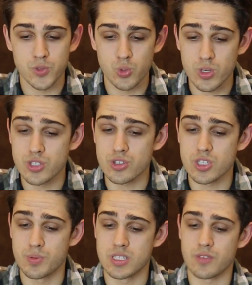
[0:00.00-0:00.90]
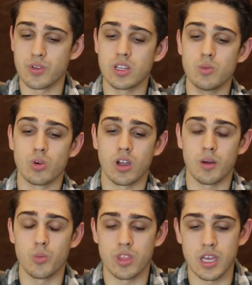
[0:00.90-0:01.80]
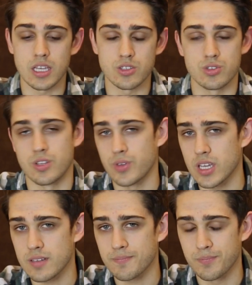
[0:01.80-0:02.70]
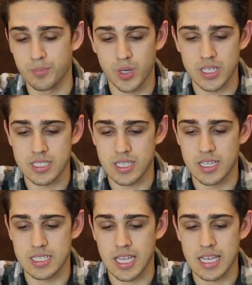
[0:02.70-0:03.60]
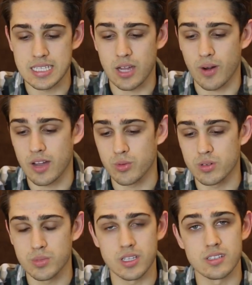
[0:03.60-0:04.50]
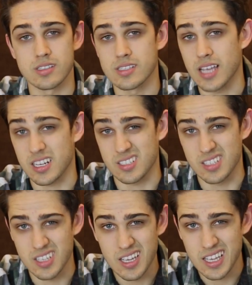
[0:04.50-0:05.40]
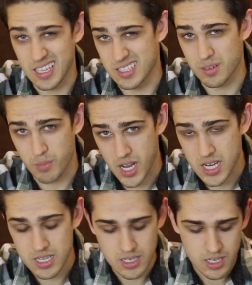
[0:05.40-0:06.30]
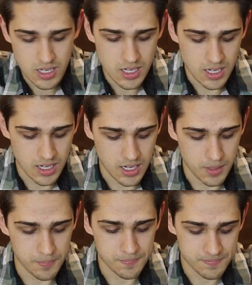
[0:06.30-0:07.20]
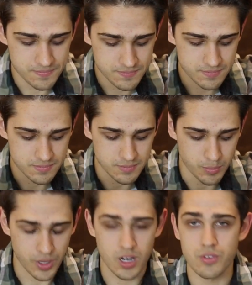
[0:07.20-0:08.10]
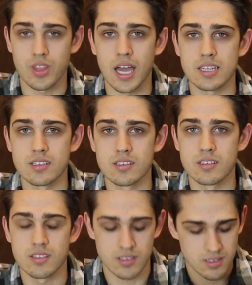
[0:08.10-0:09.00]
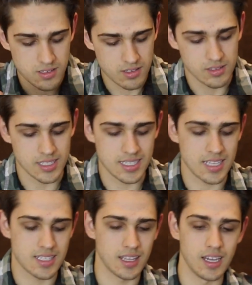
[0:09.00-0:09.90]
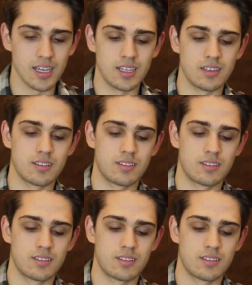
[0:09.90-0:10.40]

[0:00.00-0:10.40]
Twisters specifically will come with a certificate, but in this case I don't have one because this actually isn't mine. But enough of that. Let's get to the gun.